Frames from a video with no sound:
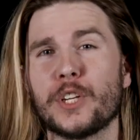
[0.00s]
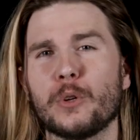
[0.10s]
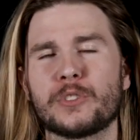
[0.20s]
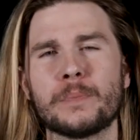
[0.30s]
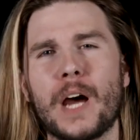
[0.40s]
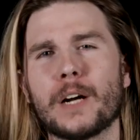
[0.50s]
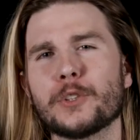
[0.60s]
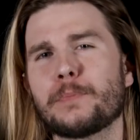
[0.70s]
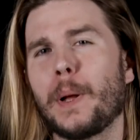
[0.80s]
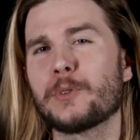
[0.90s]
ago, some
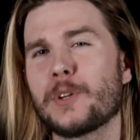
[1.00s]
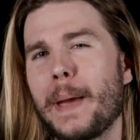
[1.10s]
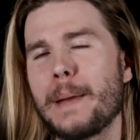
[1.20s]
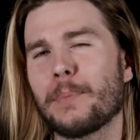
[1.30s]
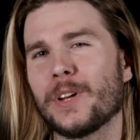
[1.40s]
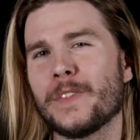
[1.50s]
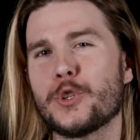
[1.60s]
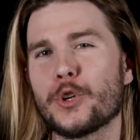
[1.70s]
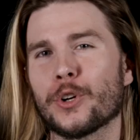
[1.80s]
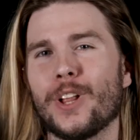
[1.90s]
doctors published a paper in the
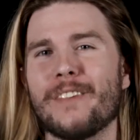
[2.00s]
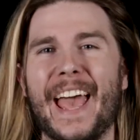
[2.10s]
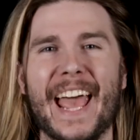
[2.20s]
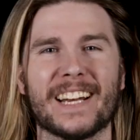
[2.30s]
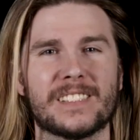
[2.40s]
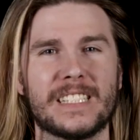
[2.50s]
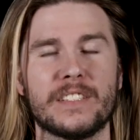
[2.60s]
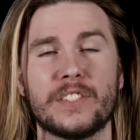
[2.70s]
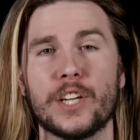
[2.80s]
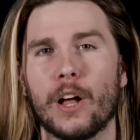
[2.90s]
Journal of
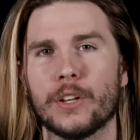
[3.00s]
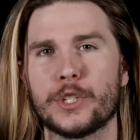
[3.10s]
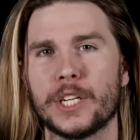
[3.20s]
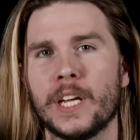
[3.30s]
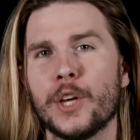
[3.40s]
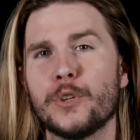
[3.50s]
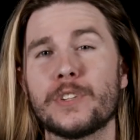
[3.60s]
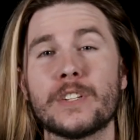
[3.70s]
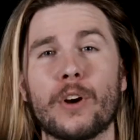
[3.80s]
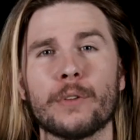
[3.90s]
Anesthesiology
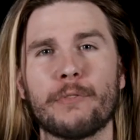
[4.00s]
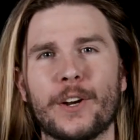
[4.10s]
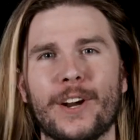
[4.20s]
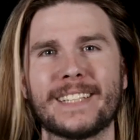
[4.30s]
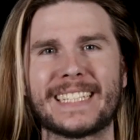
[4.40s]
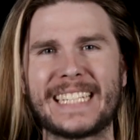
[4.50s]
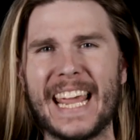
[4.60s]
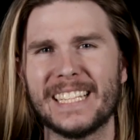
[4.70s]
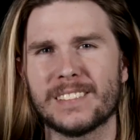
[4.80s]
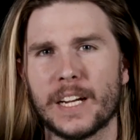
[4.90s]
using Darth Vader as a
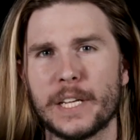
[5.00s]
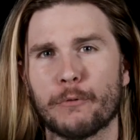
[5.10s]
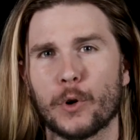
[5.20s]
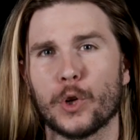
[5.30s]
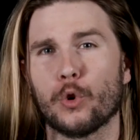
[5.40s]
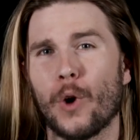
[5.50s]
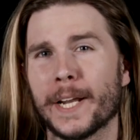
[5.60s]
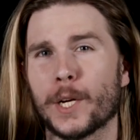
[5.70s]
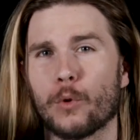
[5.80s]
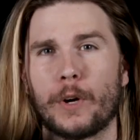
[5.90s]
case study for
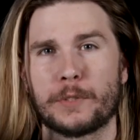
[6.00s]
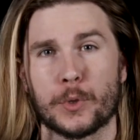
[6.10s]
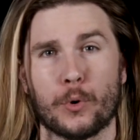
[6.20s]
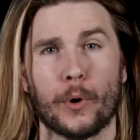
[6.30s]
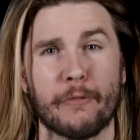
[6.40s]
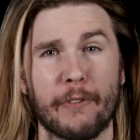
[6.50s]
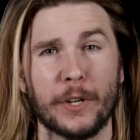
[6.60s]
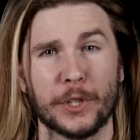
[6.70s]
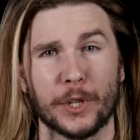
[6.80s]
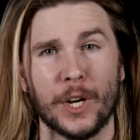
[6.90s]
chronic respiratory
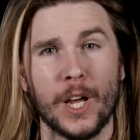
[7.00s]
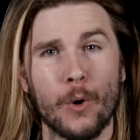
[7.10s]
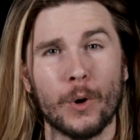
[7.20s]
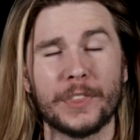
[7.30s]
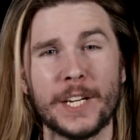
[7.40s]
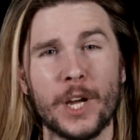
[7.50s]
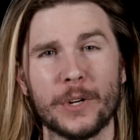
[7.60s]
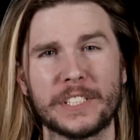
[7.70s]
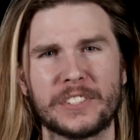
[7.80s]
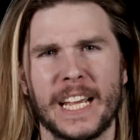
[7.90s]
failure. What they
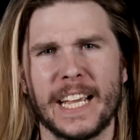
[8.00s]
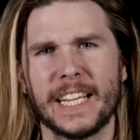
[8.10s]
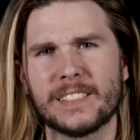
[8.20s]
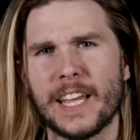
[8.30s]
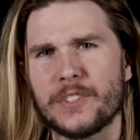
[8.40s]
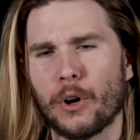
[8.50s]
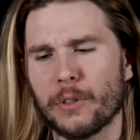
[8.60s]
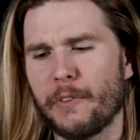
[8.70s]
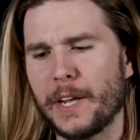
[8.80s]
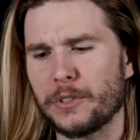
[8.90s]
noticed is that
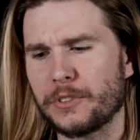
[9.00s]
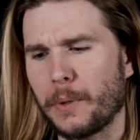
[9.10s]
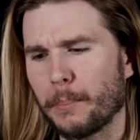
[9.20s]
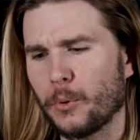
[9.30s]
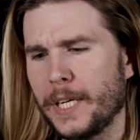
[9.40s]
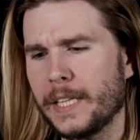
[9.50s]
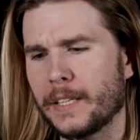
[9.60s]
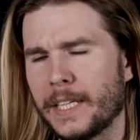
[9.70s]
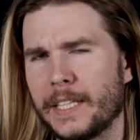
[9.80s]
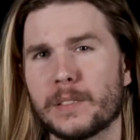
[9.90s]
Darth Vader's
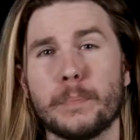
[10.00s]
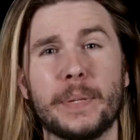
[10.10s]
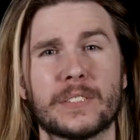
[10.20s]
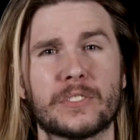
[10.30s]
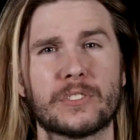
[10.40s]
breathing is a bit